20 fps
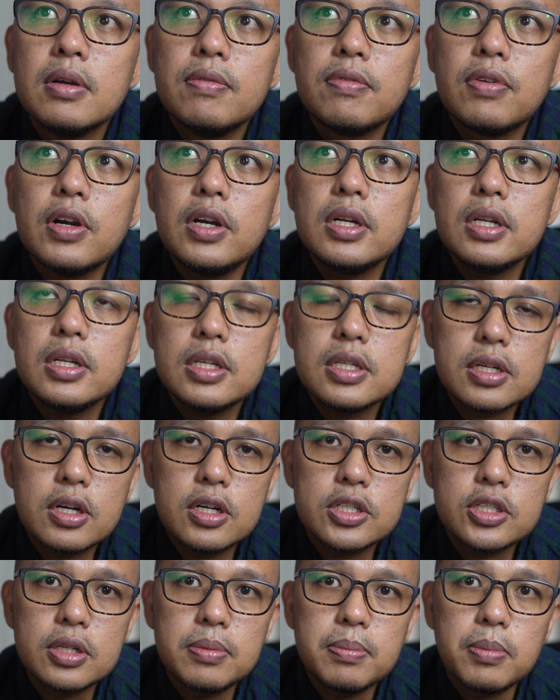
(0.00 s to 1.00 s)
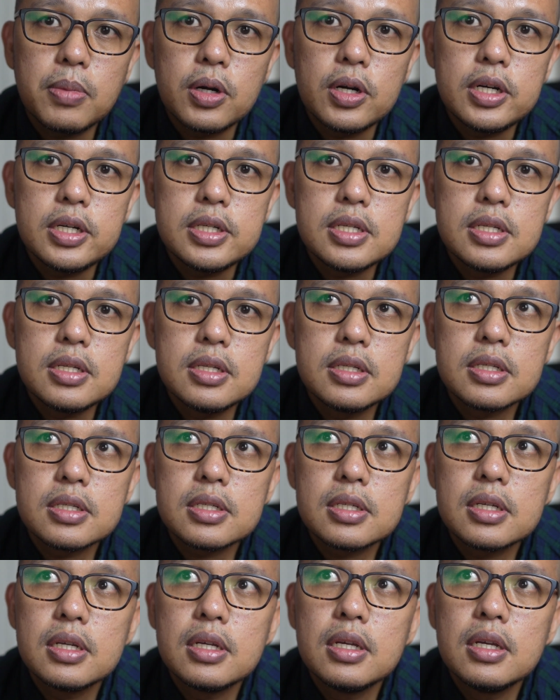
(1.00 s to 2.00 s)
For the discussion
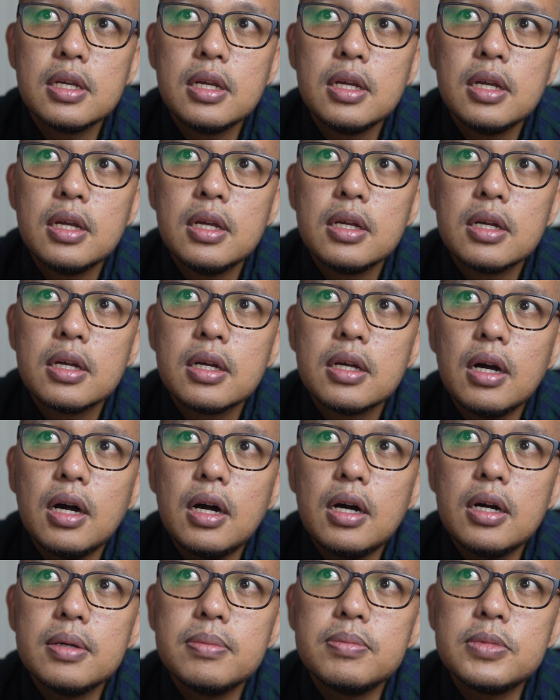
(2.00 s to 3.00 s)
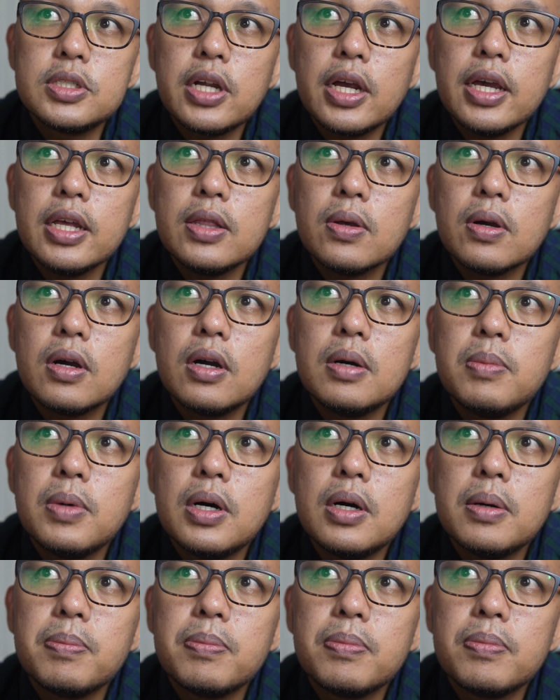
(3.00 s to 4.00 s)
boards, try to come
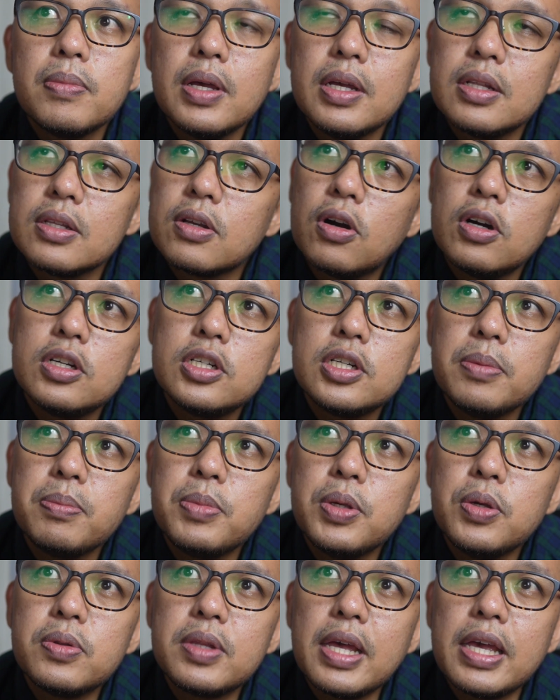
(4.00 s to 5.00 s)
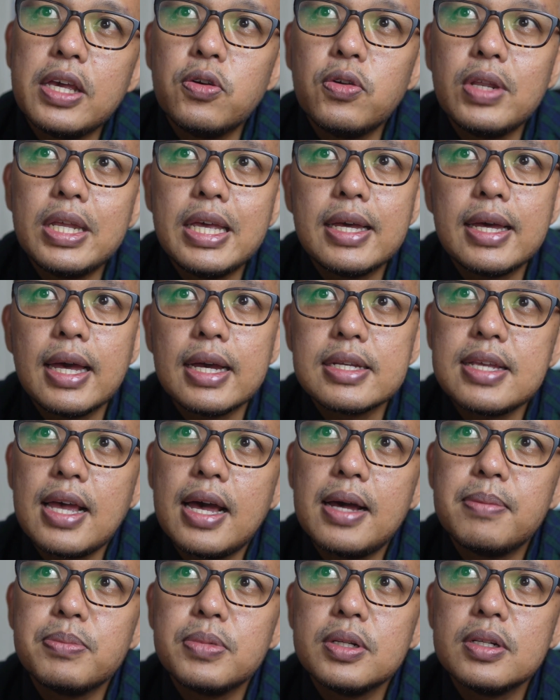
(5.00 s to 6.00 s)
up and contribute a unique
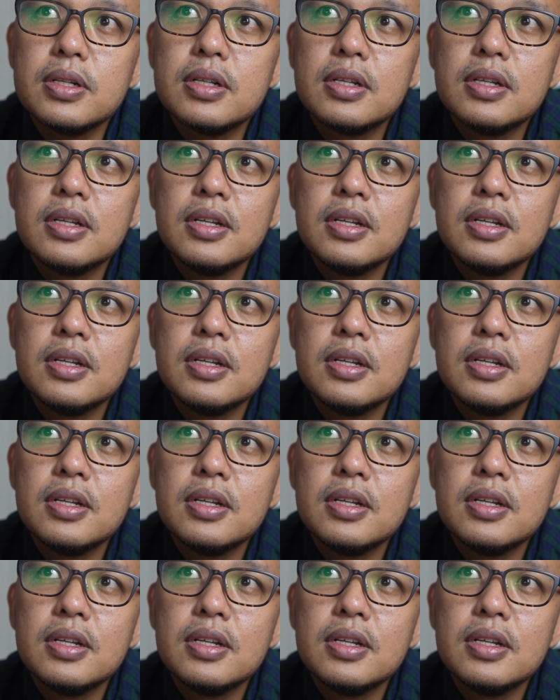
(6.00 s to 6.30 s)
example.